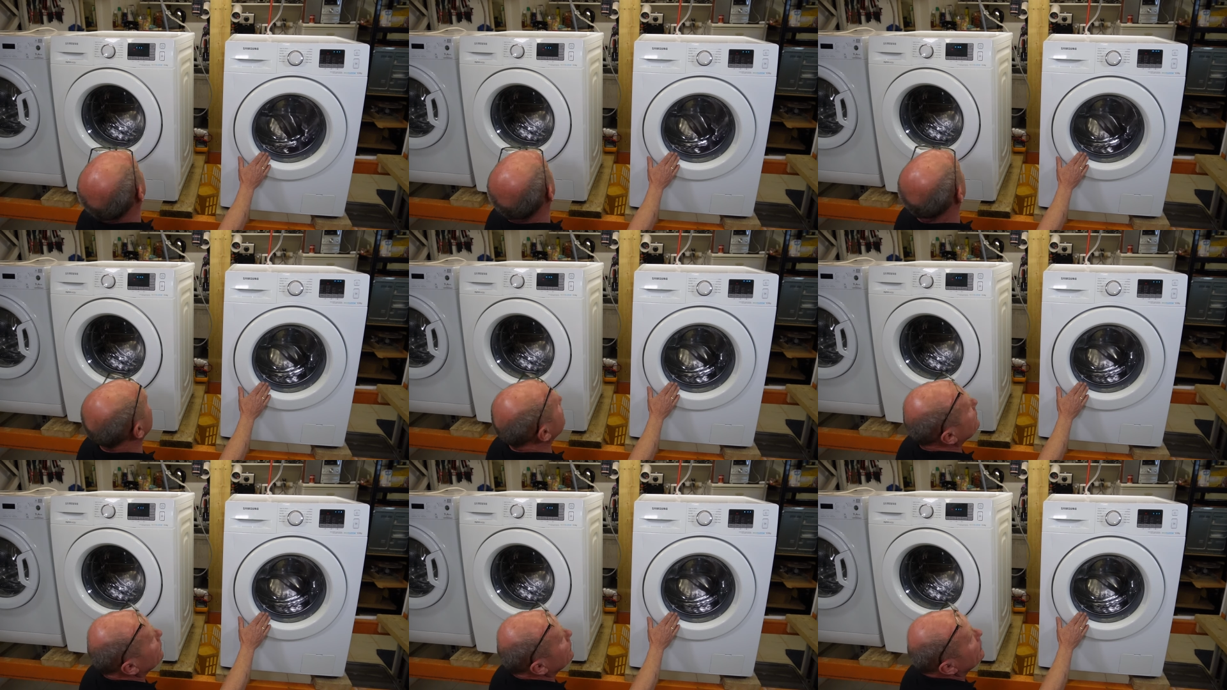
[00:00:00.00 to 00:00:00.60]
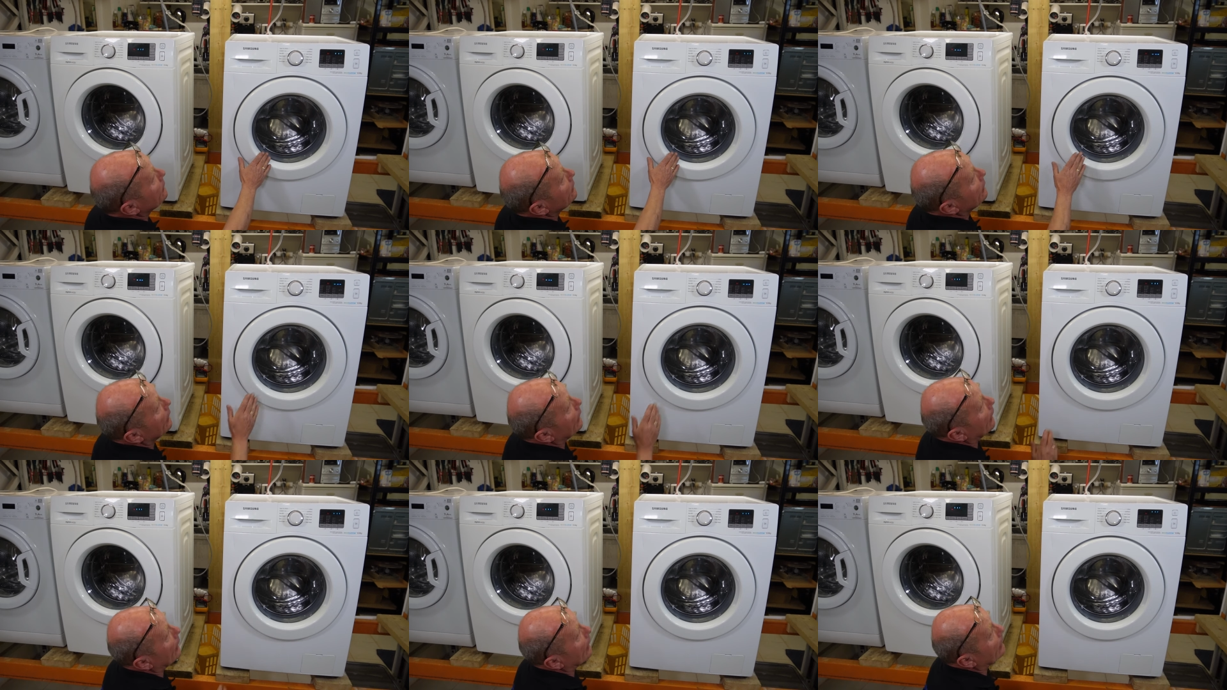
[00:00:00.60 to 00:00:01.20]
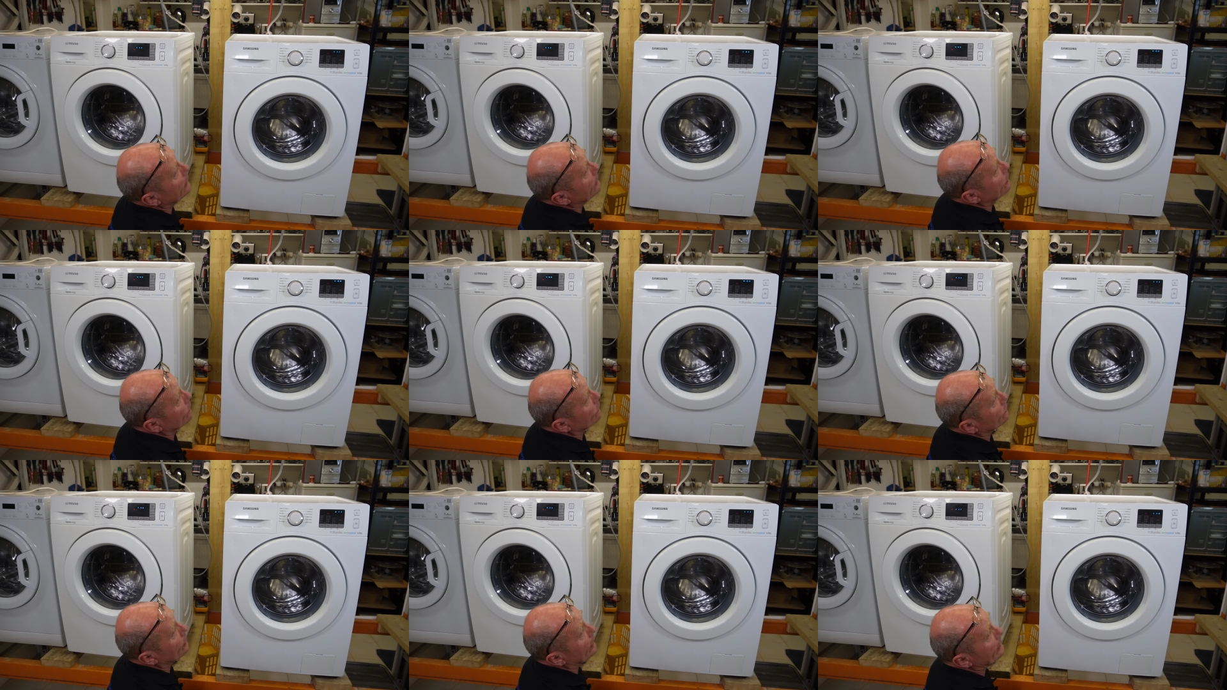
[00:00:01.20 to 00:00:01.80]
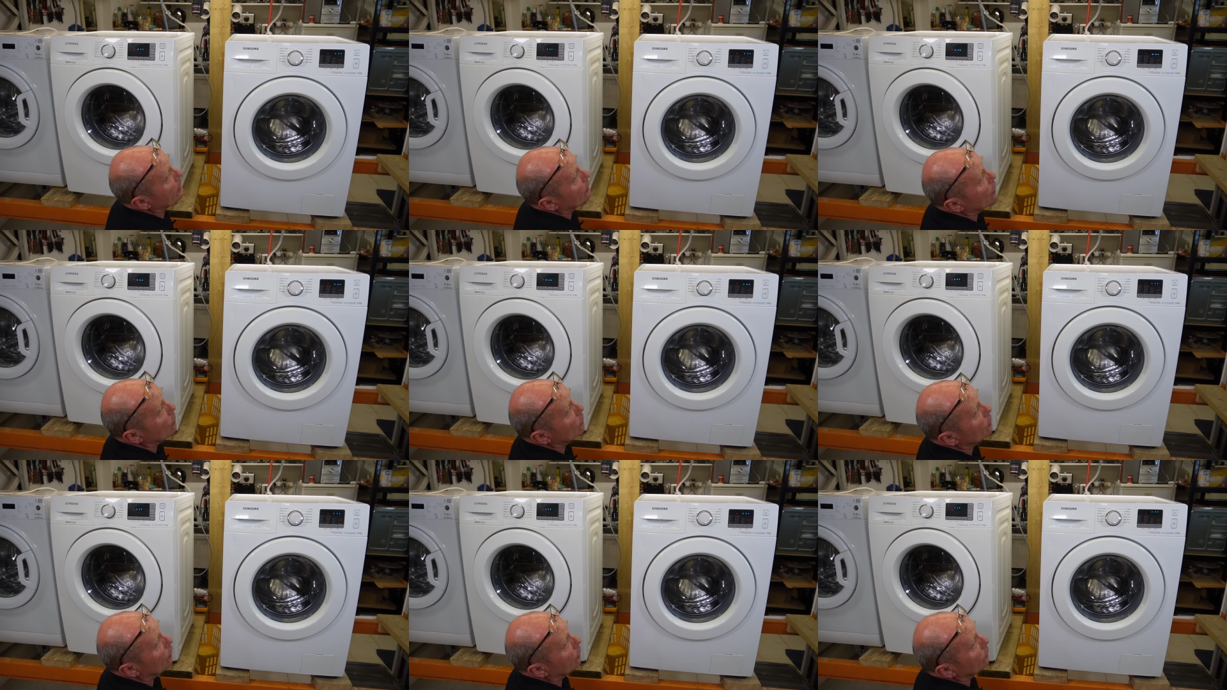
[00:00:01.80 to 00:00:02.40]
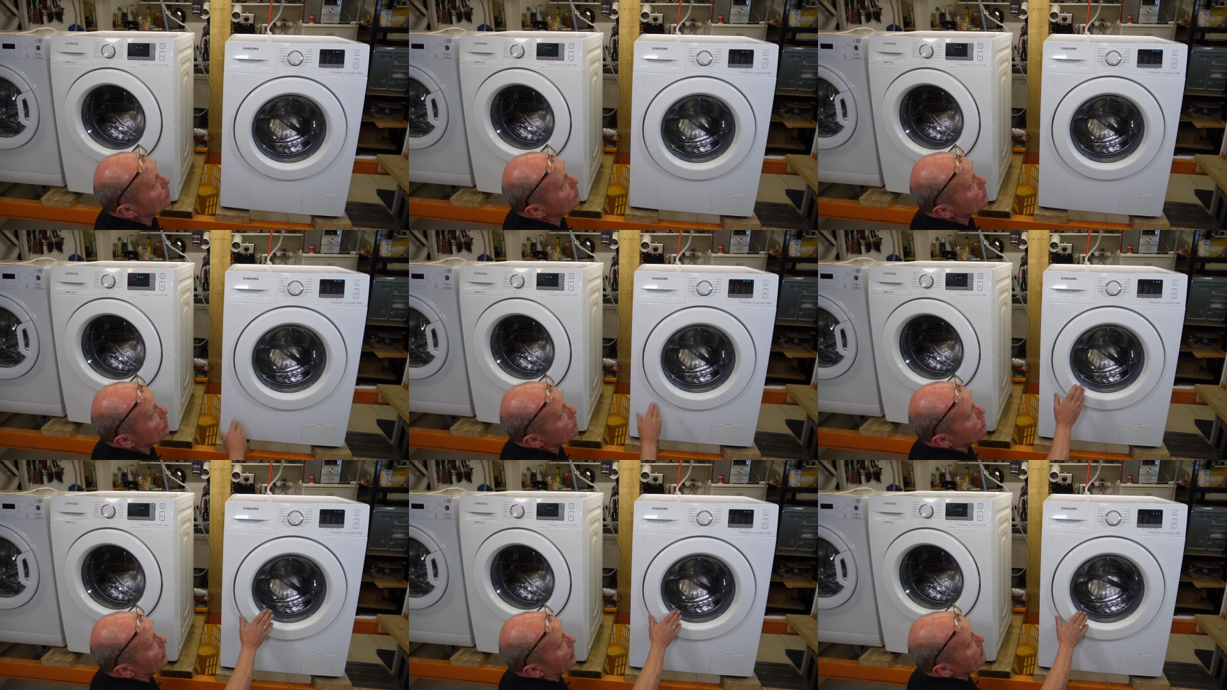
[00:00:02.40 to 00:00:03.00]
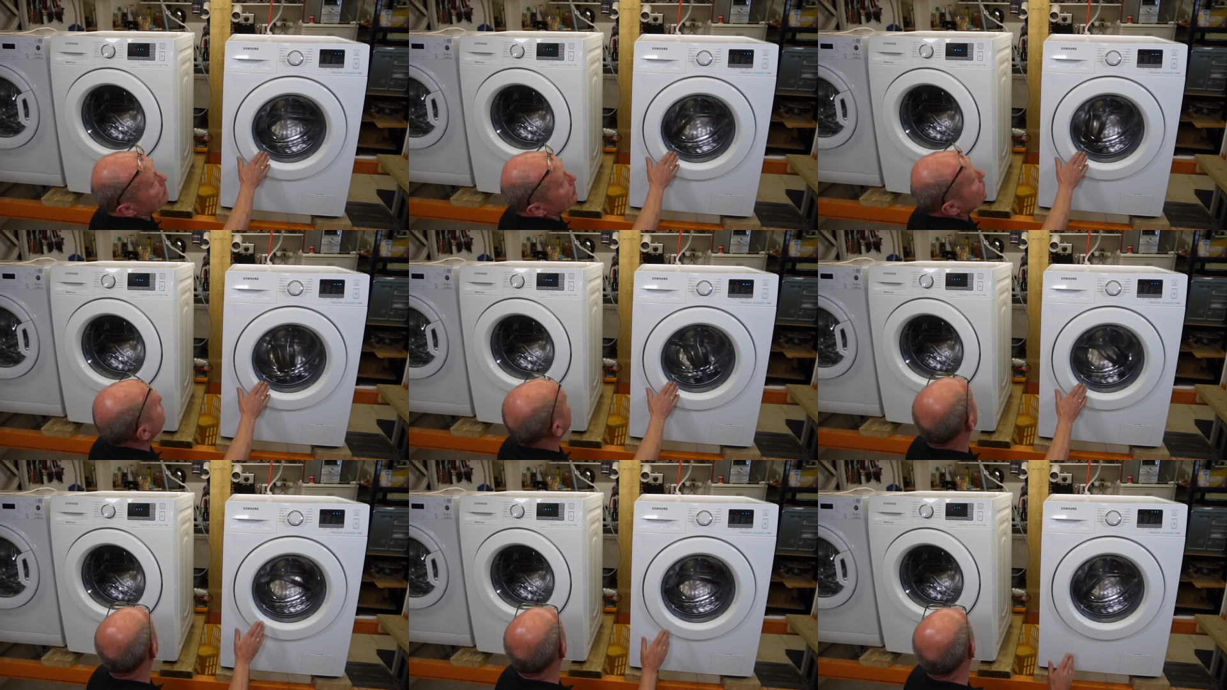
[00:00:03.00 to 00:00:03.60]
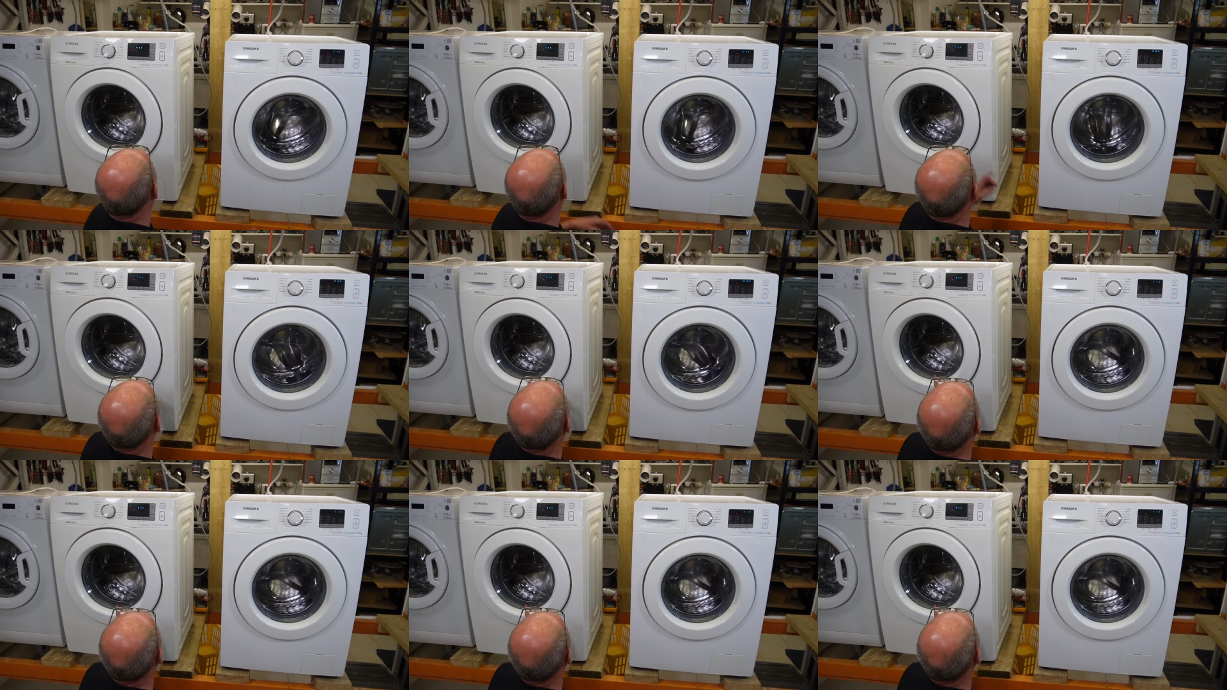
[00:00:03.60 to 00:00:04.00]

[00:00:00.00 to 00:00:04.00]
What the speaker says: (no speaker visible)